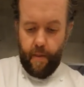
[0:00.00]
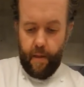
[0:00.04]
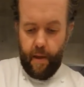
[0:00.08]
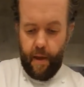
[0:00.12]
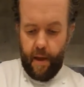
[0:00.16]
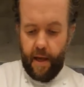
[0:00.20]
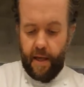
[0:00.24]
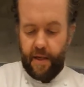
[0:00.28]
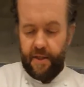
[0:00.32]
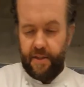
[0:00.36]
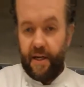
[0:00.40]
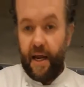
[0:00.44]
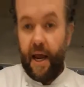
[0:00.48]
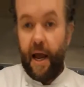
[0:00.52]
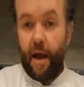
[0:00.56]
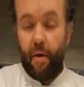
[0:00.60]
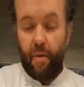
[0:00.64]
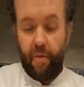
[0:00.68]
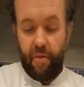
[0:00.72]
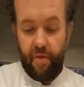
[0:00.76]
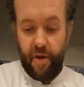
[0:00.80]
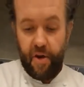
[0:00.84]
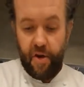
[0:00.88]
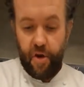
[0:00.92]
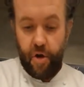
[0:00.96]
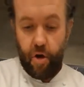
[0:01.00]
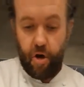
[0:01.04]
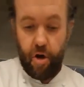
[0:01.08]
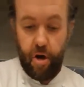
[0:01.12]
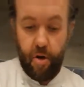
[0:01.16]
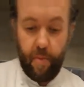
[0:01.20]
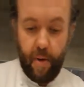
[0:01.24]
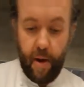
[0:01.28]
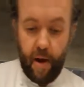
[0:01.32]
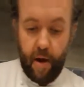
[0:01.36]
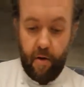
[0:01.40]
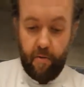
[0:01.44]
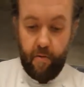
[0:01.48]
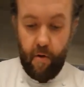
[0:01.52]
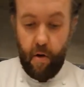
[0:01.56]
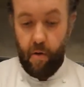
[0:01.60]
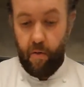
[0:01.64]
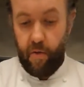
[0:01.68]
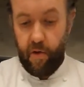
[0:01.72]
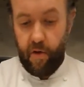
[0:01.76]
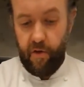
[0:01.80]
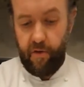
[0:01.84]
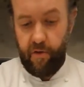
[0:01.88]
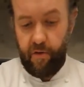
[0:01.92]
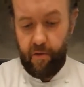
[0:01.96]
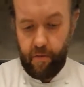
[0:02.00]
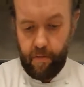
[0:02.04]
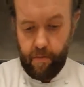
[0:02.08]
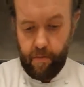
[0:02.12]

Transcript: as to how thin you're going to be able to roll this.